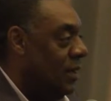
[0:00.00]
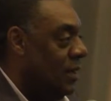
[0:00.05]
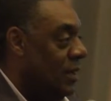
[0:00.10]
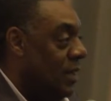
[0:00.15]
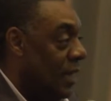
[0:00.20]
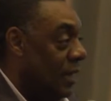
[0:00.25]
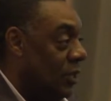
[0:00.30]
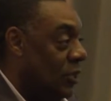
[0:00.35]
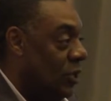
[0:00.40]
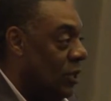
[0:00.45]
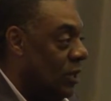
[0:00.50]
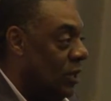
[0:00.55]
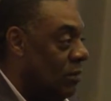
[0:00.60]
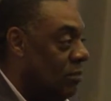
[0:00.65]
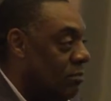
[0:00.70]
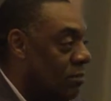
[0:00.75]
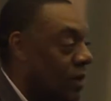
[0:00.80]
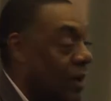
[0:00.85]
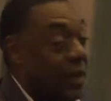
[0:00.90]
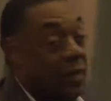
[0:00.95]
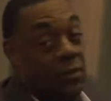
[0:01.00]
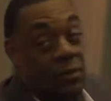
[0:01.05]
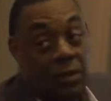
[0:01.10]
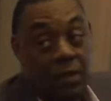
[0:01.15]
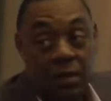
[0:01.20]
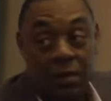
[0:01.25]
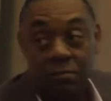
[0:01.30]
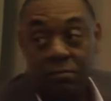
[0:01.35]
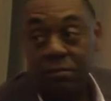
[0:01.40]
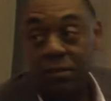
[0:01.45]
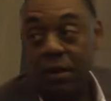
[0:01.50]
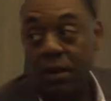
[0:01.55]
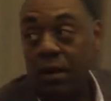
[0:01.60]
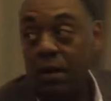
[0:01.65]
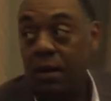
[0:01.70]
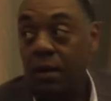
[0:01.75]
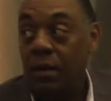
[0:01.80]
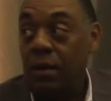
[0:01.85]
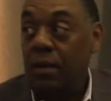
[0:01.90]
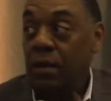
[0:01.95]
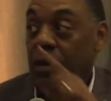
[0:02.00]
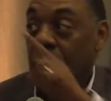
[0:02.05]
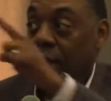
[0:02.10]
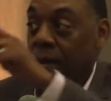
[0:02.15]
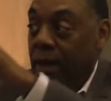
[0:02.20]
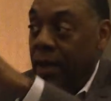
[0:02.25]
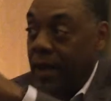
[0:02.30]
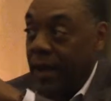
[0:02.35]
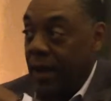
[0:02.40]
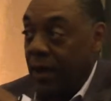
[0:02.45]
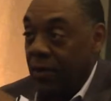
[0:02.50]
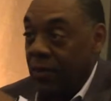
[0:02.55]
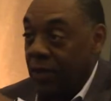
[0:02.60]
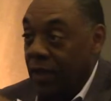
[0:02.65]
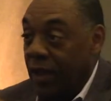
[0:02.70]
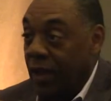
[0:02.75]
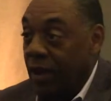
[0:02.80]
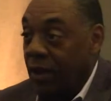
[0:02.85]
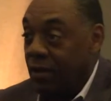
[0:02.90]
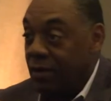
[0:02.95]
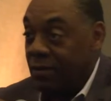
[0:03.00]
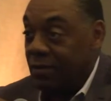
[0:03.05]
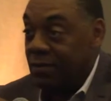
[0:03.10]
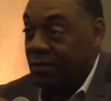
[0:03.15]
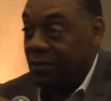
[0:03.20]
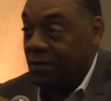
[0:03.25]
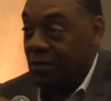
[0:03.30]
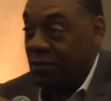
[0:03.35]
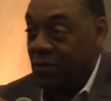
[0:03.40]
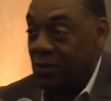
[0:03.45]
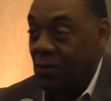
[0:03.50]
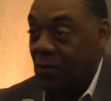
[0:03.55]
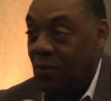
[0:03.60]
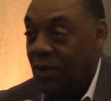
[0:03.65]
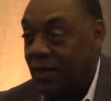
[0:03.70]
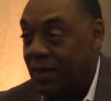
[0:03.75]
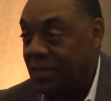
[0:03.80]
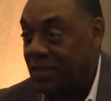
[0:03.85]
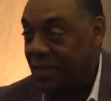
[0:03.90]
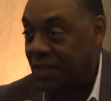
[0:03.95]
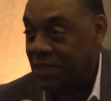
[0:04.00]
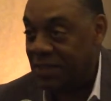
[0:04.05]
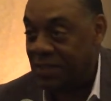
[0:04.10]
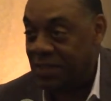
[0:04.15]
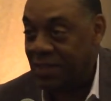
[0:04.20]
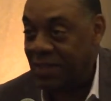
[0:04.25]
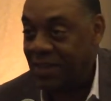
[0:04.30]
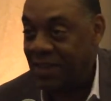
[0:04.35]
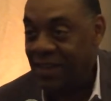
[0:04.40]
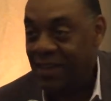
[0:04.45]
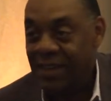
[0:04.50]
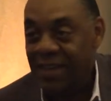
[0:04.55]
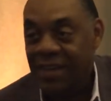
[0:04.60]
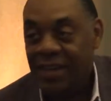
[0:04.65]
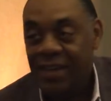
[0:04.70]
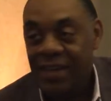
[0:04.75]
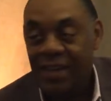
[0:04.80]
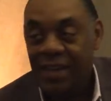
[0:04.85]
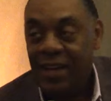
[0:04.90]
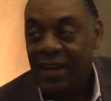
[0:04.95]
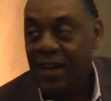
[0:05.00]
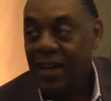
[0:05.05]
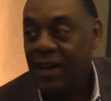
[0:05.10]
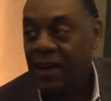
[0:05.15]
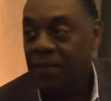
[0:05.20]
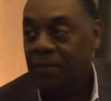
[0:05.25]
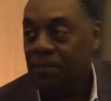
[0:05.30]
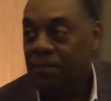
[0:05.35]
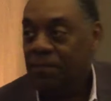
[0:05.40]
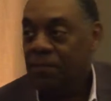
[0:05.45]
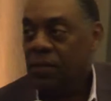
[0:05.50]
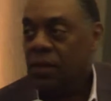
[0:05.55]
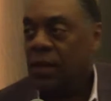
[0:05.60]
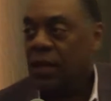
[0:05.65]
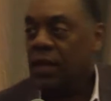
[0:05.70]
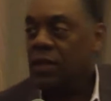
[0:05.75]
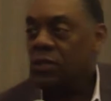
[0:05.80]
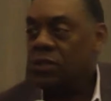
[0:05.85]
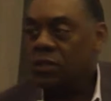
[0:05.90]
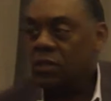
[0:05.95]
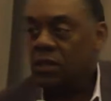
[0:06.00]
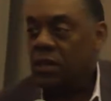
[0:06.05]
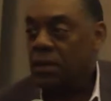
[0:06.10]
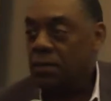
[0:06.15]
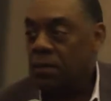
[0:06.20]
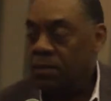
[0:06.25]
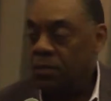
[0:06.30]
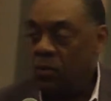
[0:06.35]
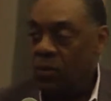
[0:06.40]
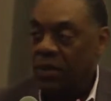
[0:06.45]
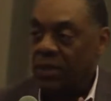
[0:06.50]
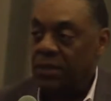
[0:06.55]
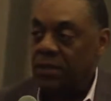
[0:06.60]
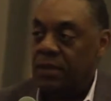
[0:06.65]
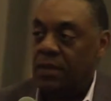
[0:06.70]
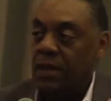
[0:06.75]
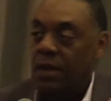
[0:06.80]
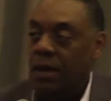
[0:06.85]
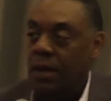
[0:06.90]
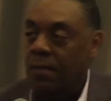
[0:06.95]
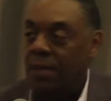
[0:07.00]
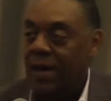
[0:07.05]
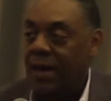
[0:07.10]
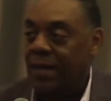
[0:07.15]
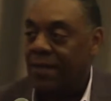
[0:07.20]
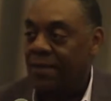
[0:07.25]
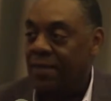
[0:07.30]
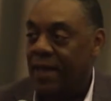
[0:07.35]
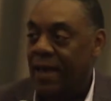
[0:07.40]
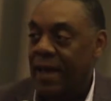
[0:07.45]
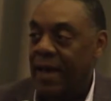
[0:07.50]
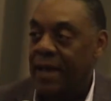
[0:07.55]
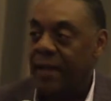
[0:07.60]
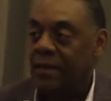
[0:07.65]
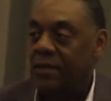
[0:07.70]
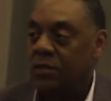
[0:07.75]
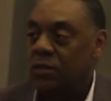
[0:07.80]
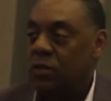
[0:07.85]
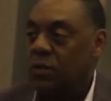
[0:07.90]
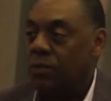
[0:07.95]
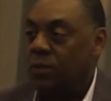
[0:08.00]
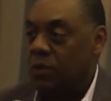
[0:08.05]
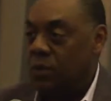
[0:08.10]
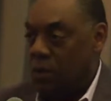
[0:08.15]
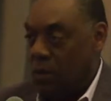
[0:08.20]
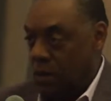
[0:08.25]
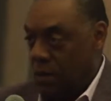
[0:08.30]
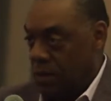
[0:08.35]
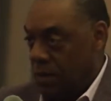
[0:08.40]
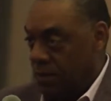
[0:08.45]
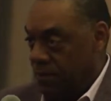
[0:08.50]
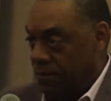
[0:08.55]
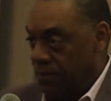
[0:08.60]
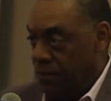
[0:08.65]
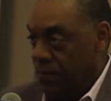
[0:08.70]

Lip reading: next year, or actually out there for the wine tasting. And just a couple of points about that. So Bernard